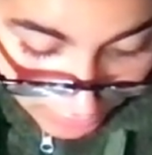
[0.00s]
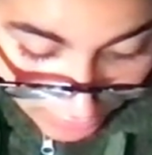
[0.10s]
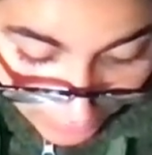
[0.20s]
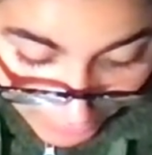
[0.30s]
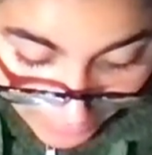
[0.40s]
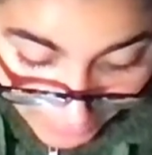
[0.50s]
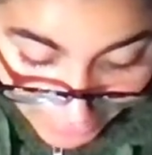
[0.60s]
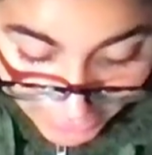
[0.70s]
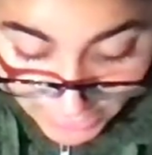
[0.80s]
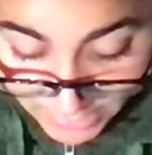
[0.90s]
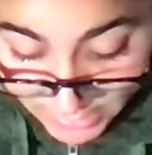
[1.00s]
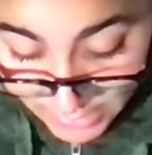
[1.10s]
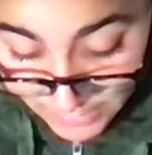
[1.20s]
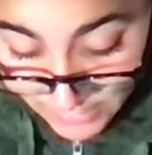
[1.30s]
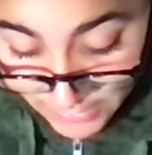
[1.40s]
the white man and tell
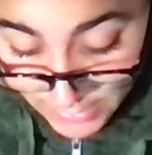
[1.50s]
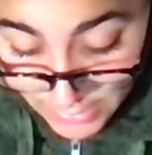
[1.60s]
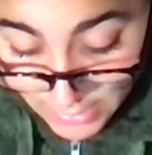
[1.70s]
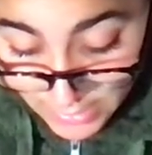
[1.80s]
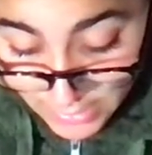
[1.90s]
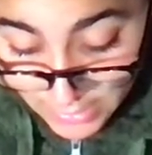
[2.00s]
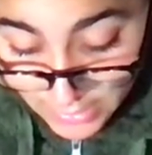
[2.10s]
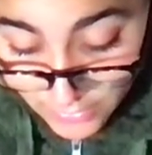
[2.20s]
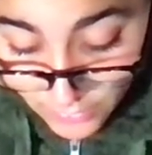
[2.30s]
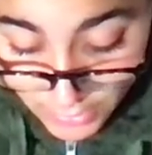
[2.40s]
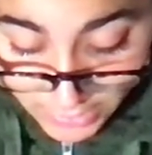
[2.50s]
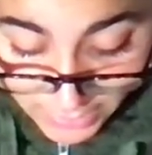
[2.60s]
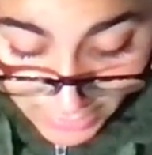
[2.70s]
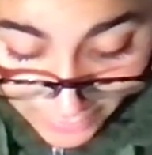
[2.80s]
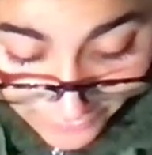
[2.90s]
him what the
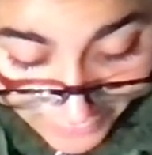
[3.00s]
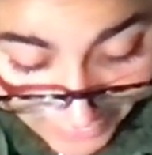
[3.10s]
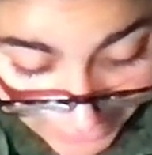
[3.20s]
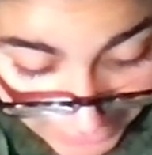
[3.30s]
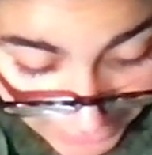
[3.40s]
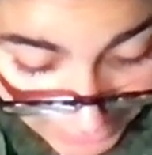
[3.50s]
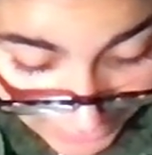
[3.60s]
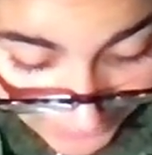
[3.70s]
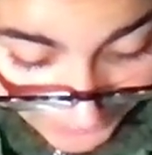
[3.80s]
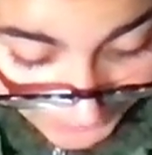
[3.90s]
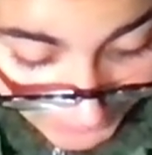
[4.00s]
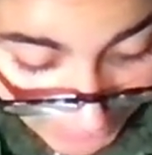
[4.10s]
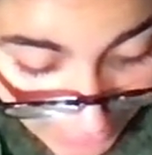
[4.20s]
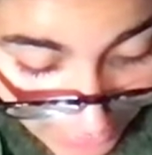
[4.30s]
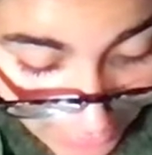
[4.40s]
Africa say.
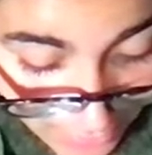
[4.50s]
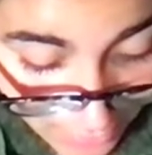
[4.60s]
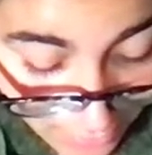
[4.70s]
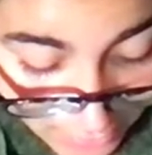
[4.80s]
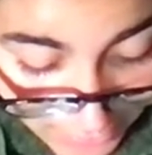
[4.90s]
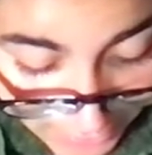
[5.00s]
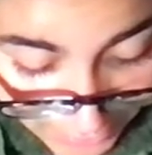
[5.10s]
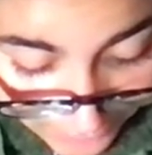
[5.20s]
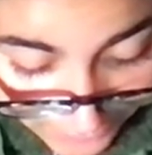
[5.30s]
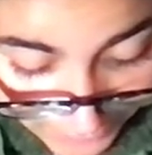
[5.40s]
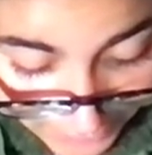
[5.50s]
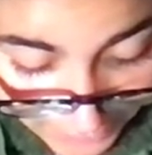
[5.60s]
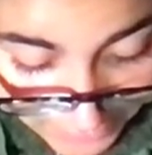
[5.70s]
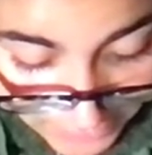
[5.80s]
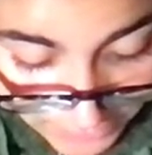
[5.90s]
All the
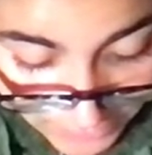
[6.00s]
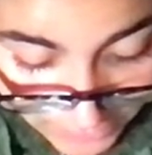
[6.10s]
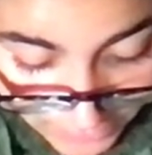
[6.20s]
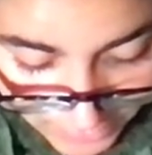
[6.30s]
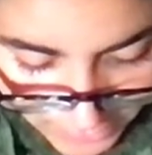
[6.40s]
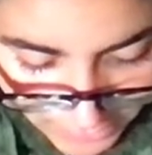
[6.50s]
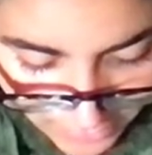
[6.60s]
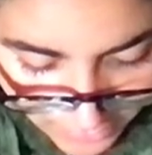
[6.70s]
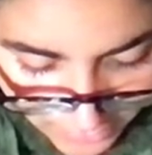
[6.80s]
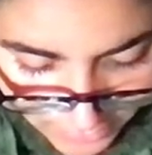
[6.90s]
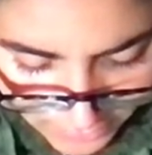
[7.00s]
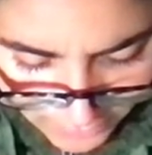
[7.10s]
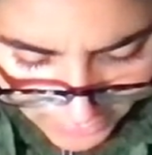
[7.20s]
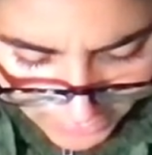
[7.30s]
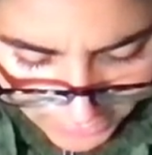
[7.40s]
Africans we worky hard, we
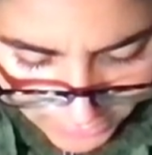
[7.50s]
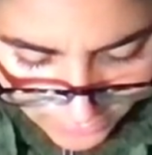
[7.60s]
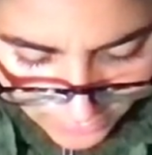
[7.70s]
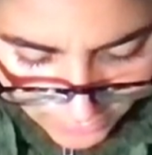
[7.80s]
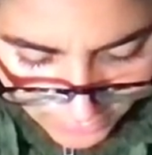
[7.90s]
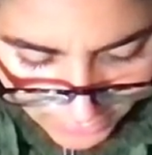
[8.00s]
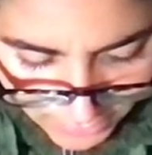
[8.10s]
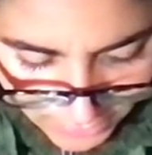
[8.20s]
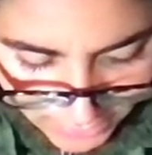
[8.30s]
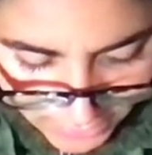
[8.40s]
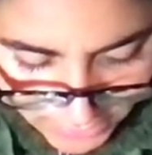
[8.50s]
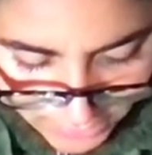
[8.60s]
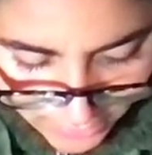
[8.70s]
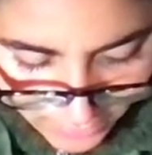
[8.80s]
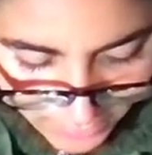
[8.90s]
get to work in the
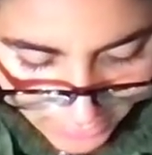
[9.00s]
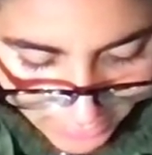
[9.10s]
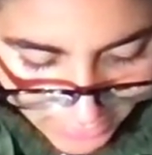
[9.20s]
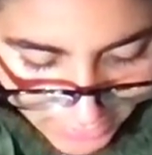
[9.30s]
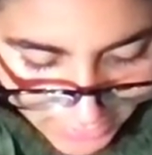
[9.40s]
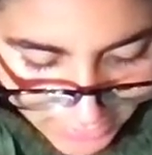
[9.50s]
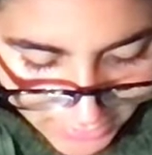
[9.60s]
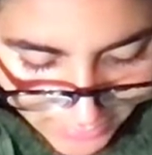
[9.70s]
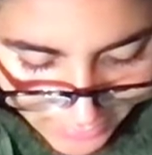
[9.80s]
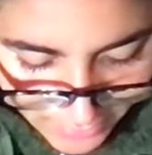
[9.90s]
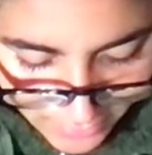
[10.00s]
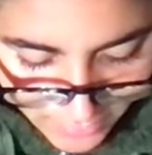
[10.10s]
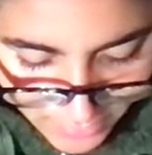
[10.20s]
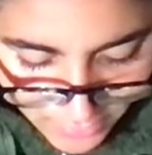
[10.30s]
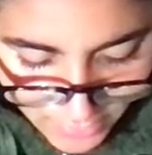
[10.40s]
sawmill and the power
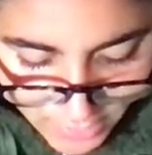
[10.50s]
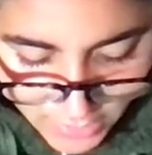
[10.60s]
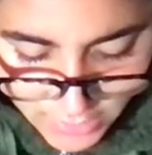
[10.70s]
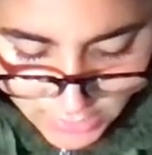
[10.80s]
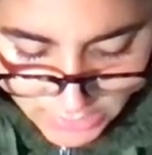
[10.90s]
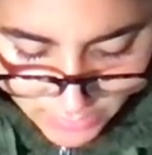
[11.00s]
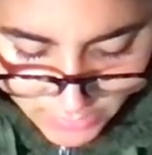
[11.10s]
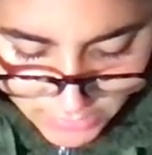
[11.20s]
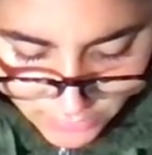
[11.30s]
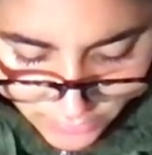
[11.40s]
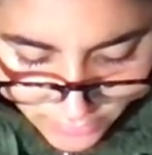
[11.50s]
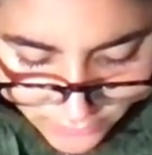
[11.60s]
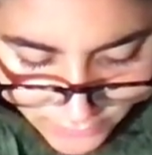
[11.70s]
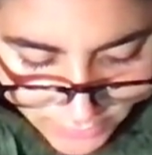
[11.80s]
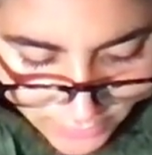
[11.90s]
mill. Some us work
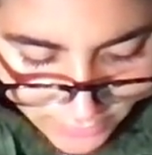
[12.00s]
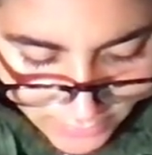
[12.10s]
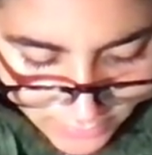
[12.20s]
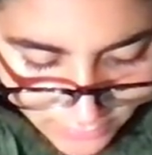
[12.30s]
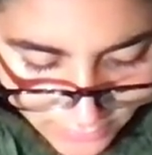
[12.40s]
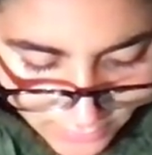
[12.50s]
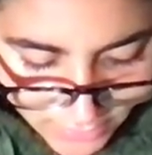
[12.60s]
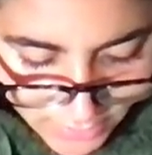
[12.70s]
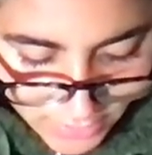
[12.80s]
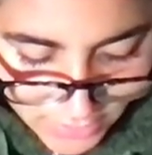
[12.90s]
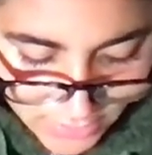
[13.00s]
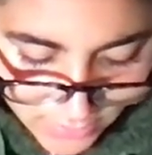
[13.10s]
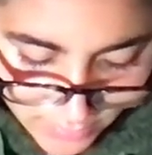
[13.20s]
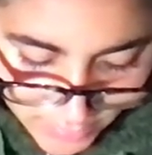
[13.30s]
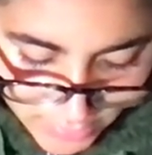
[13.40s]
for the railroad, the
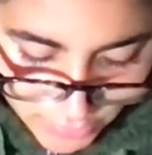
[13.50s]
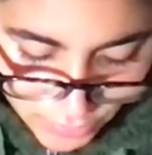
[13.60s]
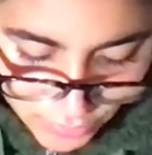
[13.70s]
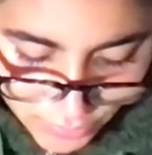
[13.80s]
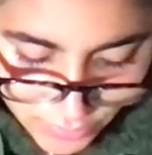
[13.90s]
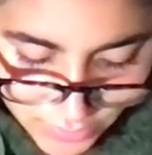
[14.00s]
women too,